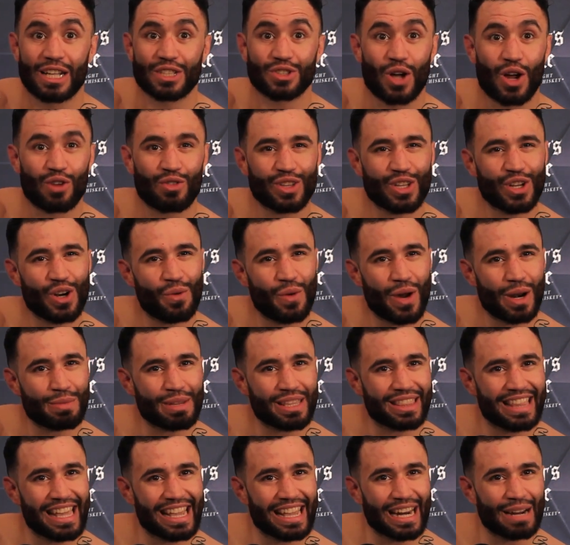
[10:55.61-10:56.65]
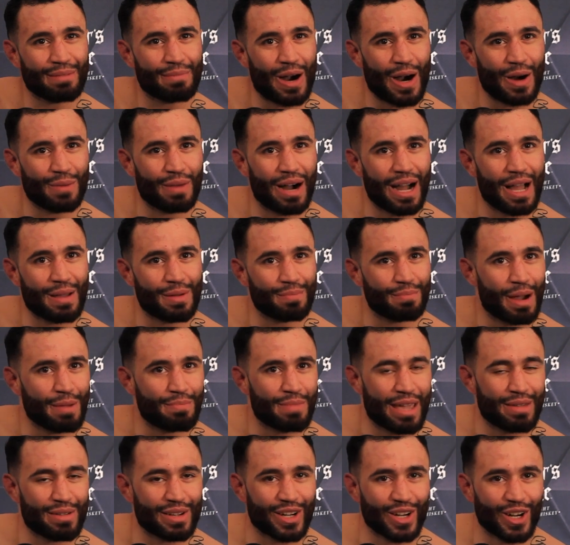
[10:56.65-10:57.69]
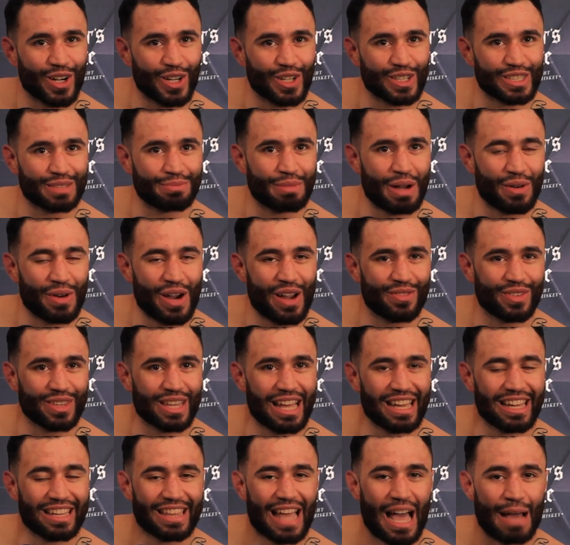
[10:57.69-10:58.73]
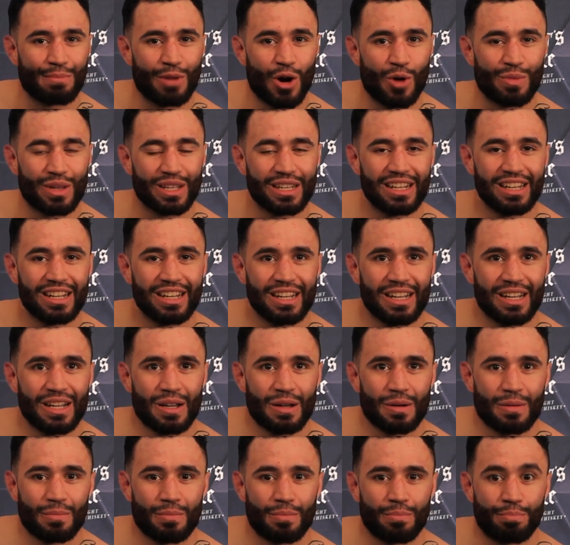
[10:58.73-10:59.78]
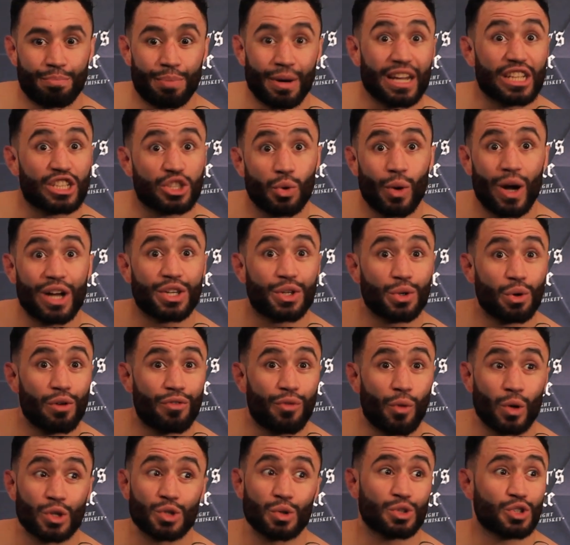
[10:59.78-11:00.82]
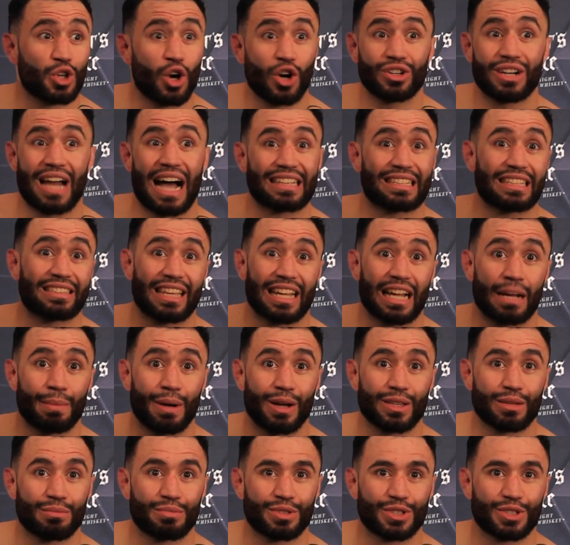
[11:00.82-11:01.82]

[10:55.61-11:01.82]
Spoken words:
So I really don't want to be thinking about my baby girls and my wife in that moment. But it's who I do it for, so it's hard not to think about them.